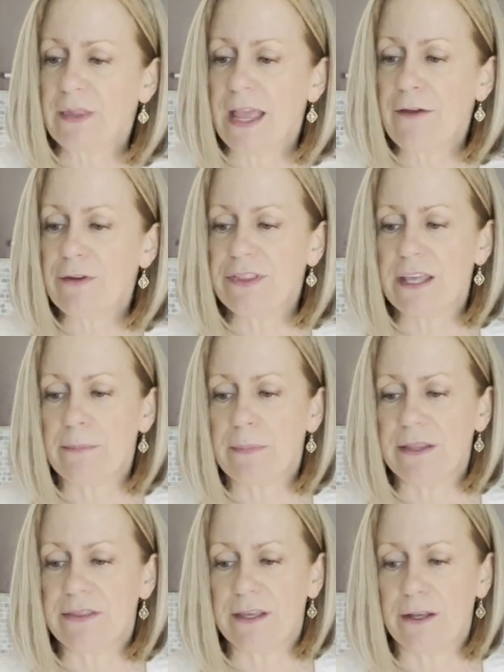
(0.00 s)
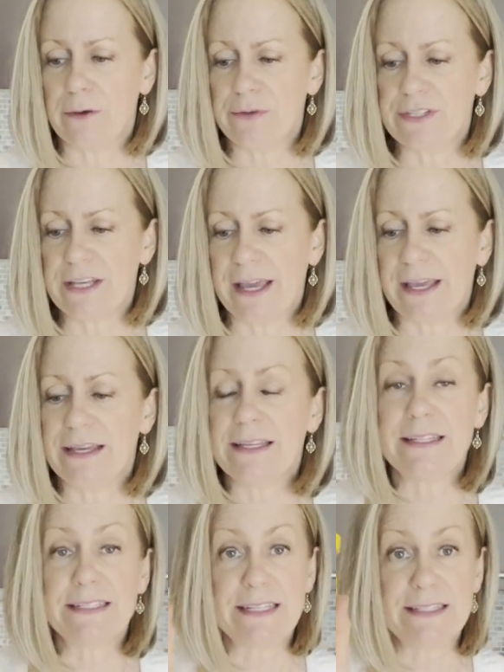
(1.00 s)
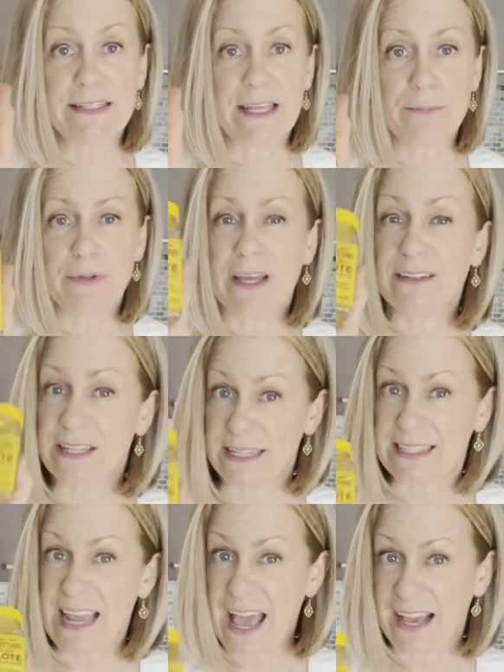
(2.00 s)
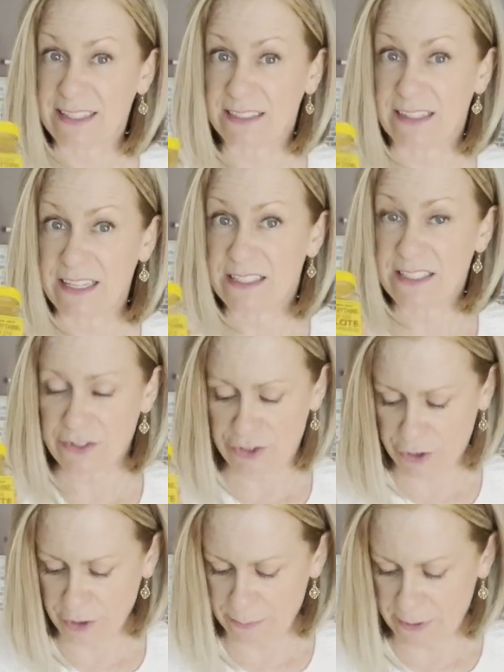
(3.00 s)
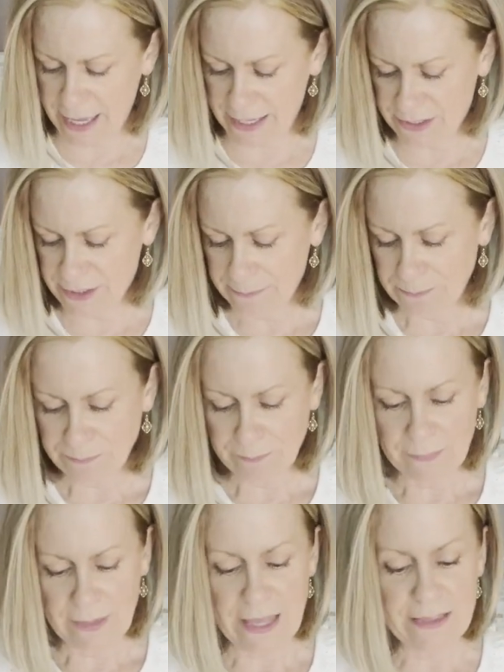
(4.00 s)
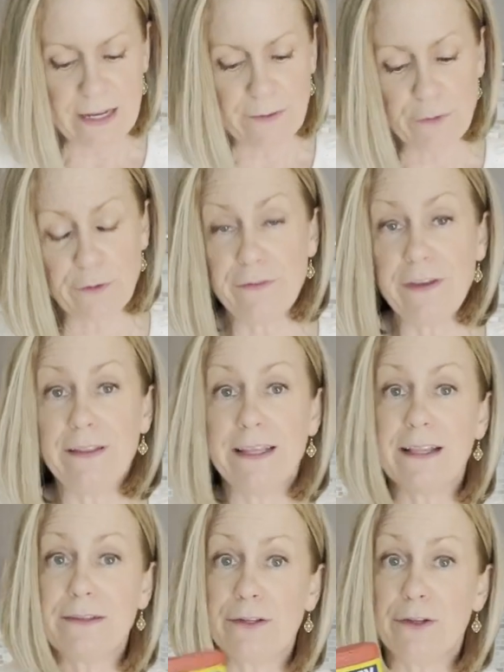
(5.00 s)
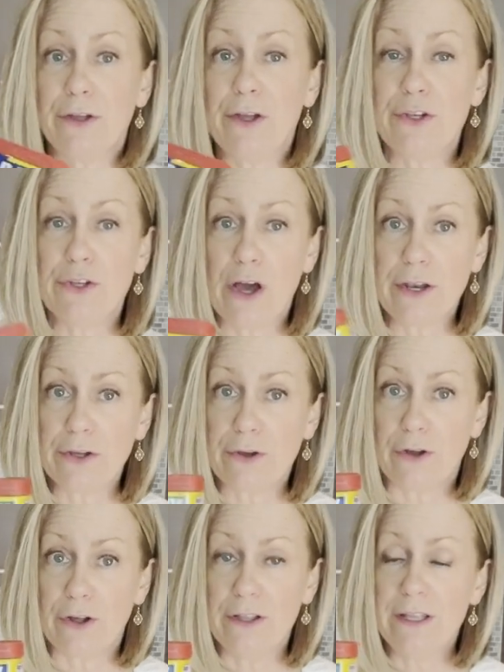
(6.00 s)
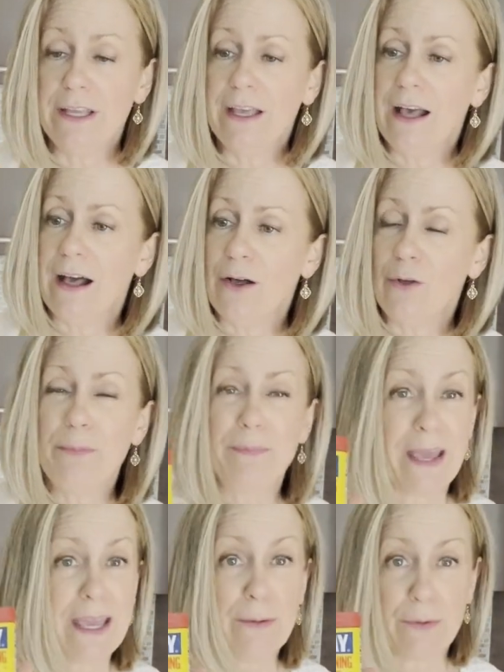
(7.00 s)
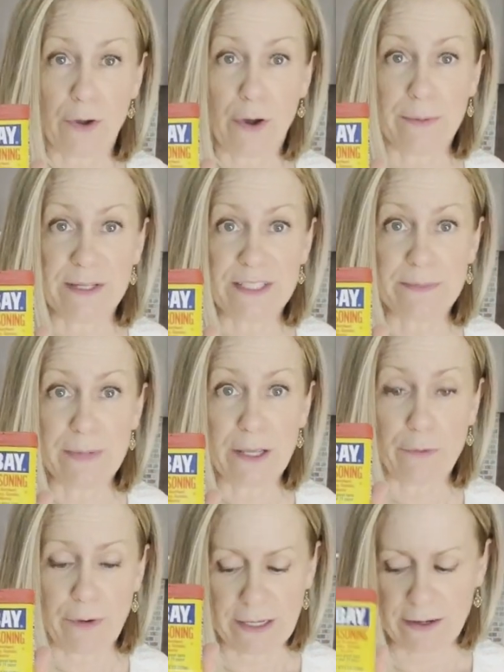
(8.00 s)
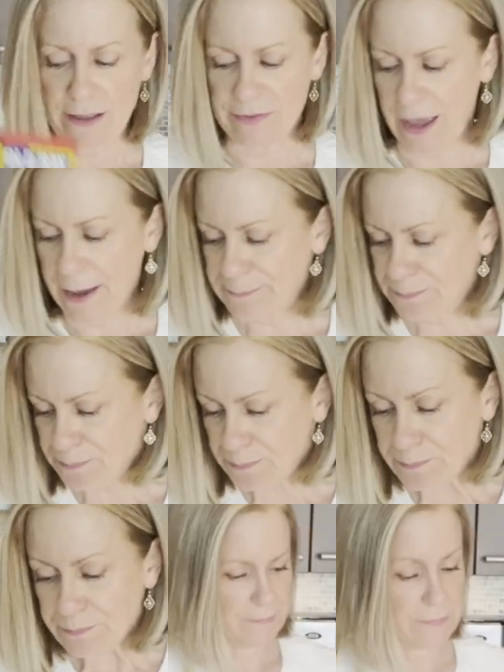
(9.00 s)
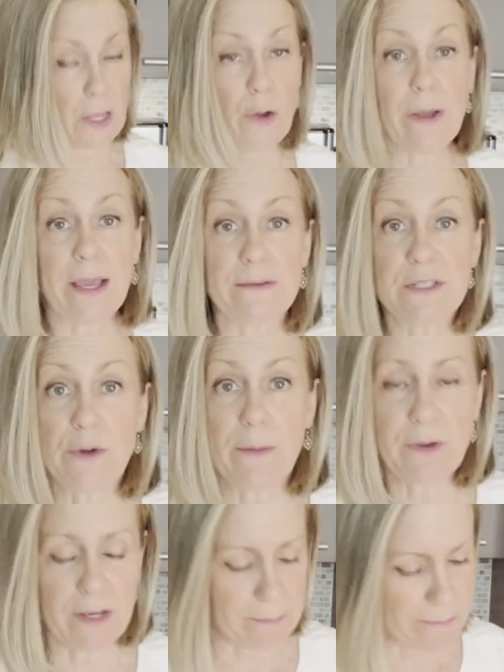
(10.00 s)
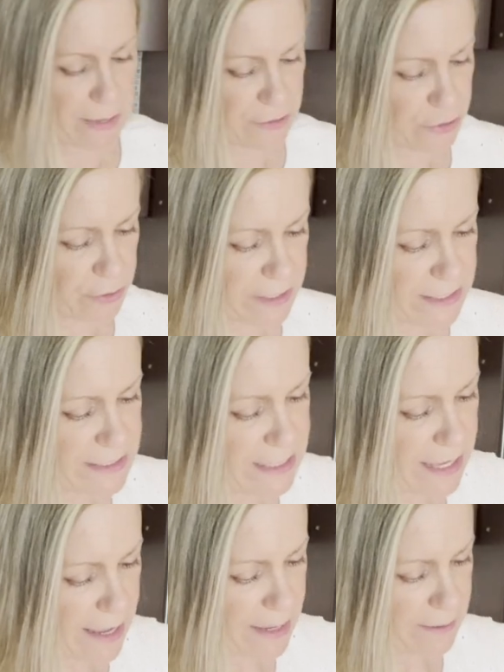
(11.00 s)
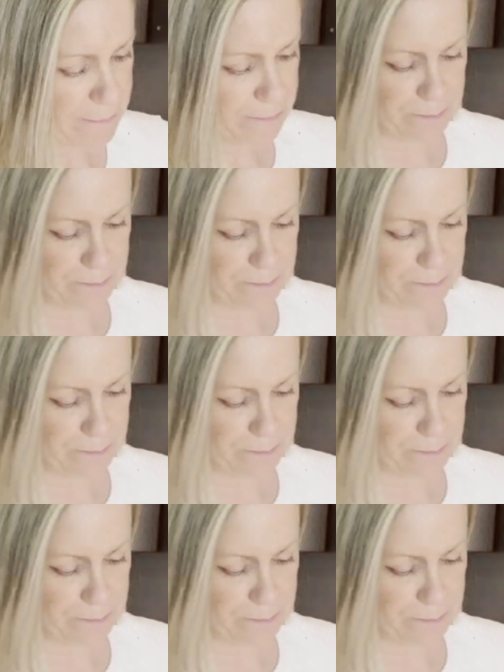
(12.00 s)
everything but the elote seasoning blend. It's excellent, such a good blend. And then if you're feeling a little nautical, Old Bay would always be great on that. Okay, so I'm gonna measure this again.